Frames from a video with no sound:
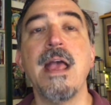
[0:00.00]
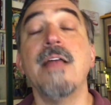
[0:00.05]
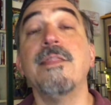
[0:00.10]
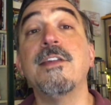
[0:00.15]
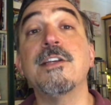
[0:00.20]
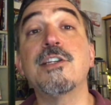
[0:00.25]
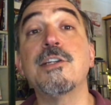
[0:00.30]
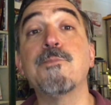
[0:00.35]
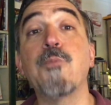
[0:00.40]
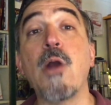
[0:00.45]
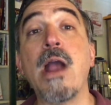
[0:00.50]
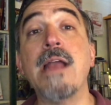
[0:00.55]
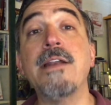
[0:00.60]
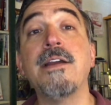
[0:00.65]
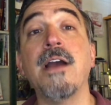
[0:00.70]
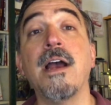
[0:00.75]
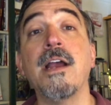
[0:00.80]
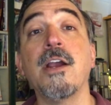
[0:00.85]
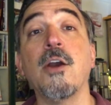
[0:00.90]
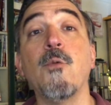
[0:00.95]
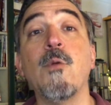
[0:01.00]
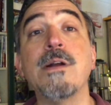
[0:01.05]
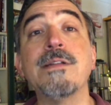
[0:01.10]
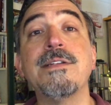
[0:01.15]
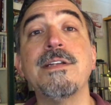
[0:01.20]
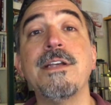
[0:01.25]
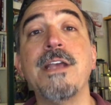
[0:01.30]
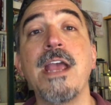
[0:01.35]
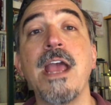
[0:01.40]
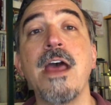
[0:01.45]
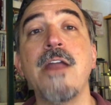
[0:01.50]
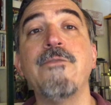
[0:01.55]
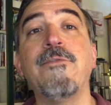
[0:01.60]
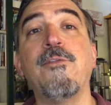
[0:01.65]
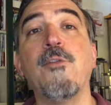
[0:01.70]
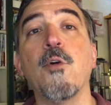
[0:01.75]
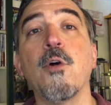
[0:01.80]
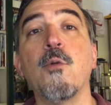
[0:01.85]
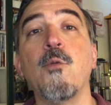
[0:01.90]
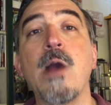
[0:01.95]
This is Brad Geiger once again
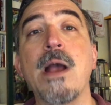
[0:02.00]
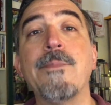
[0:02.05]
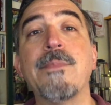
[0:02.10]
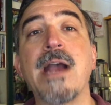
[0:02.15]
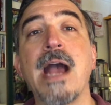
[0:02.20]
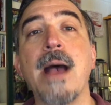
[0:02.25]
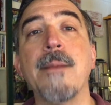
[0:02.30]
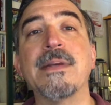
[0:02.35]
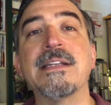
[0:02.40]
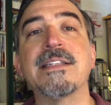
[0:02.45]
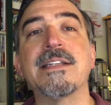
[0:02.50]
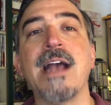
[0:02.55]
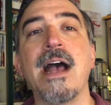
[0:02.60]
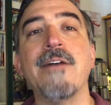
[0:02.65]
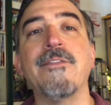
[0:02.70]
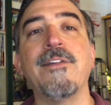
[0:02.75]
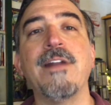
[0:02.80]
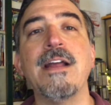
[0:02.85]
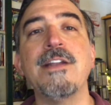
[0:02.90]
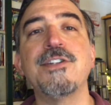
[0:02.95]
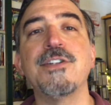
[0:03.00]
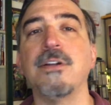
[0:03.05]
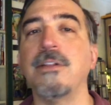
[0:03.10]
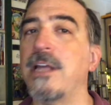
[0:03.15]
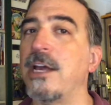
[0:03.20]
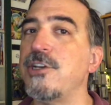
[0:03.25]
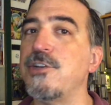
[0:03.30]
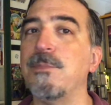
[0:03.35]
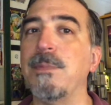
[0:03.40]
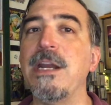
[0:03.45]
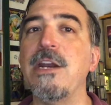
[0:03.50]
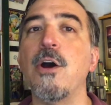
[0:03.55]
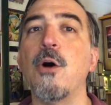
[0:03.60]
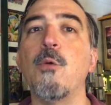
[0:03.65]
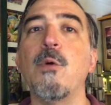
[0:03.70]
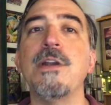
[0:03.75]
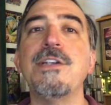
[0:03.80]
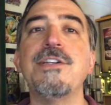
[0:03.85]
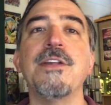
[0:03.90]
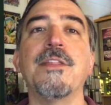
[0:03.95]
for Webcomics Confidential. Let me know
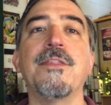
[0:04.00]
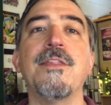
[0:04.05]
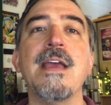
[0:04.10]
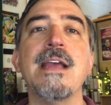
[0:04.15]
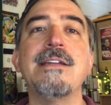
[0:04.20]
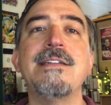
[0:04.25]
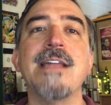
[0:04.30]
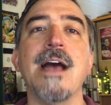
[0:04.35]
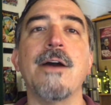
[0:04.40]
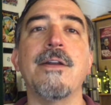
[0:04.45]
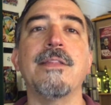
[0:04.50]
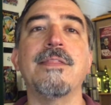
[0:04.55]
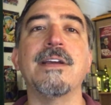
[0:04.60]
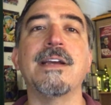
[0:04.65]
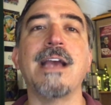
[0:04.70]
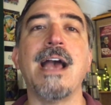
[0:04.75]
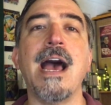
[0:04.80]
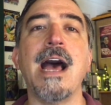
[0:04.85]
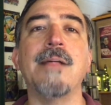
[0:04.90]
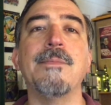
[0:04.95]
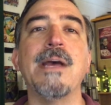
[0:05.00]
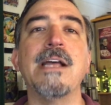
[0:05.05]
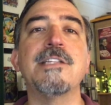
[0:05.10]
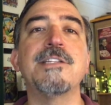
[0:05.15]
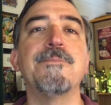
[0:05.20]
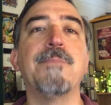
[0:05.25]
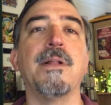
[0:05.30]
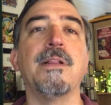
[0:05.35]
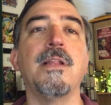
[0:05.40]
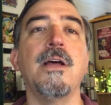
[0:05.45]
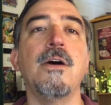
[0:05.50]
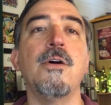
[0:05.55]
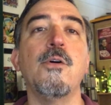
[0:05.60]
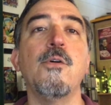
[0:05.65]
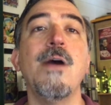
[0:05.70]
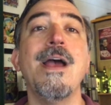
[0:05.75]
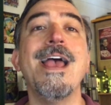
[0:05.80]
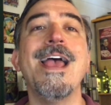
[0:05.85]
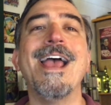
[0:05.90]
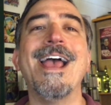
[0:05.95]
what you think down at the comments
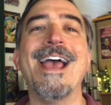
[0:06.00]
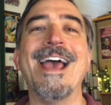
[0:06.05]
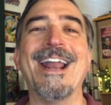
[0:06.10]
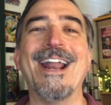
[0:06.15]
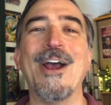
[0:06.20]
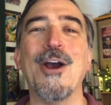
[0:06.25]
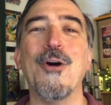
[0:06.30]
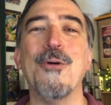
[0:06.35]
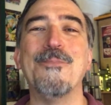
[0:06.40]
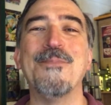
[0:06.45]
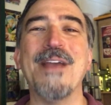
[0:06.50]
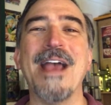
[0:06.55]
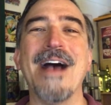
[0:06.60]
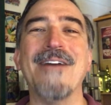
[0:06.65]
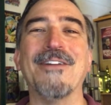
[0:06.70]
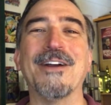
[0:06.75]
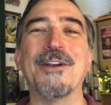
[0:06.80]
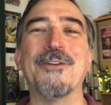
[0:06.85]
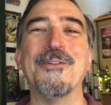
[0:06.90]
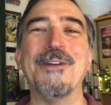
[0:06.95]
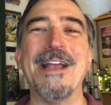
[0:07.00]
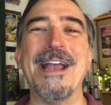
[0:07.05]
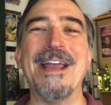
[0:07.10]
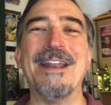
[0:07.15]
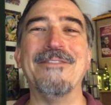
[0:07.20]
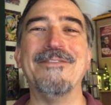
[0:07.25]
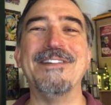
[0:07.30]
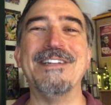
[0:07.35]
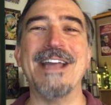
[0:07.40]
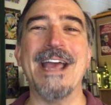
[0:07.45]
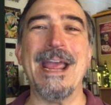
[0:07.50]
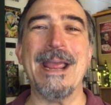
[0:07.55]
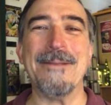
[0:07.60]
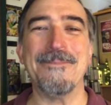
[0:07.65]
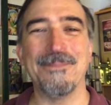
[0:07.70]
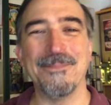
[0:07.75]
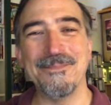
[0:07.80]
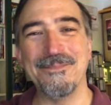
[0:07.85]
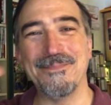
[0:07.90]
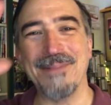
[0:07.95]
below, and I hope you have a creative day.
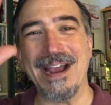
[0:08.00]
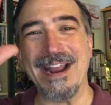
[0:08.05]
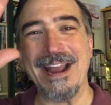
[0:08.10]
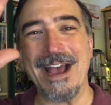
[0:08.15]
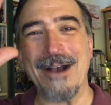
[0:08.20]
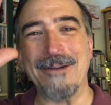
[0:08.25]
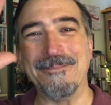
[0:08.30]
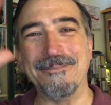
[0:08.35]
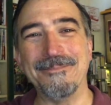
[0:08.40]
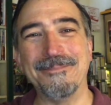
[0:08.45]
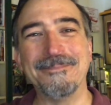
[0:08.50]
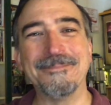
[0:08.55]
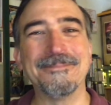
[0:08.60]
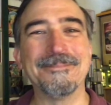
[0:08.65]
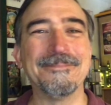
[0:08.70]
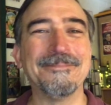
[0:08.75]
Bye now.